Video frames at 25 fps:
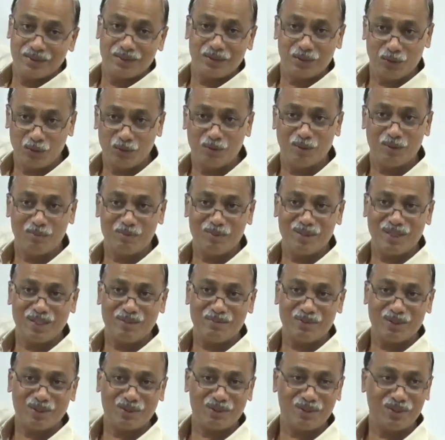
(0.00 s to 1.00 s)
human
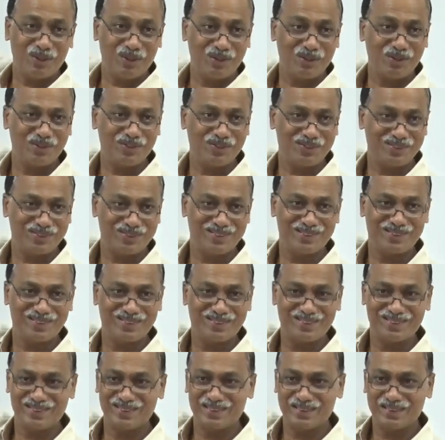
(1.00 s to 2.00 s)
behavior only, no?
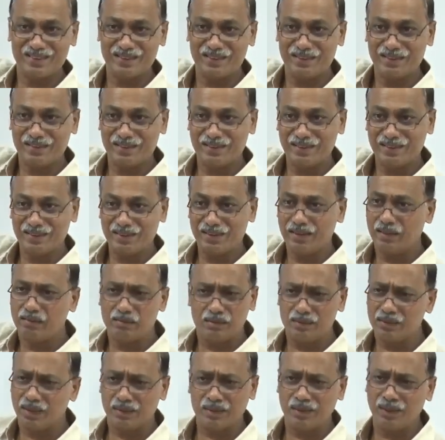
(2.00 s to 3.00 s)

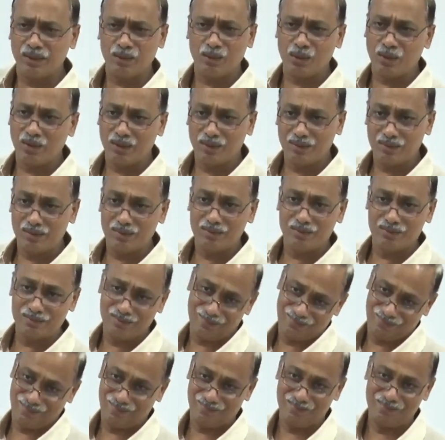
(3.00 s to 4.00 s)
nothing wrong.
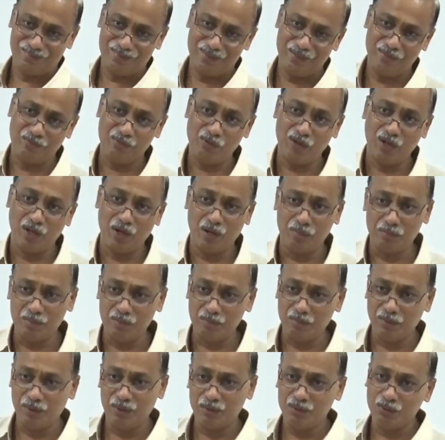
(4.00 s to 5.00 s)
If you allow
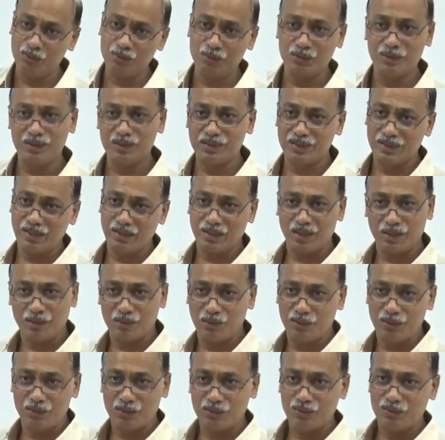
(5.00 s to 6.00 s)
people to do this, they are
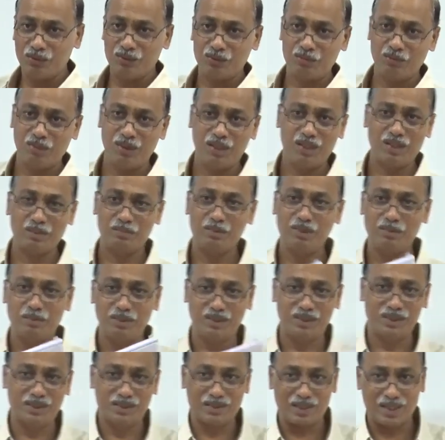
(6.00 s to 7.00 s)
going to build up the
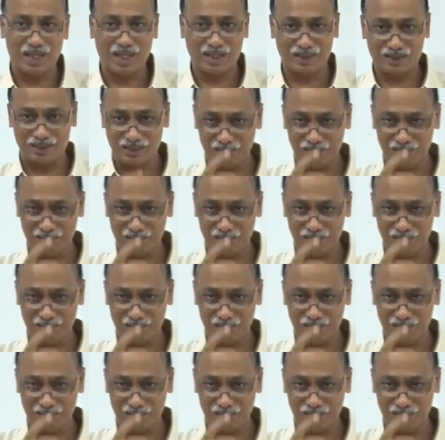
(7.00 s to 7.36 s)
budget slacks